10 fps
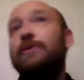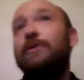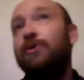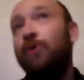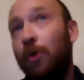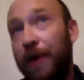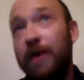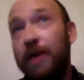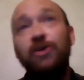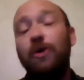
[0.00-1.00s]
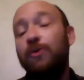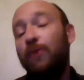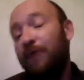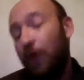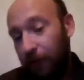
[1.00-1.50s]
quote page. And
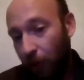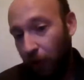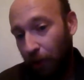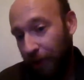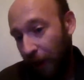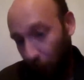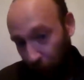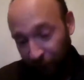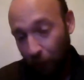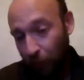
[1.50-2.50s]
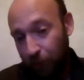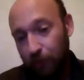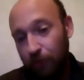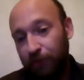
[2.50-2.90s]
we've already done all that work for you.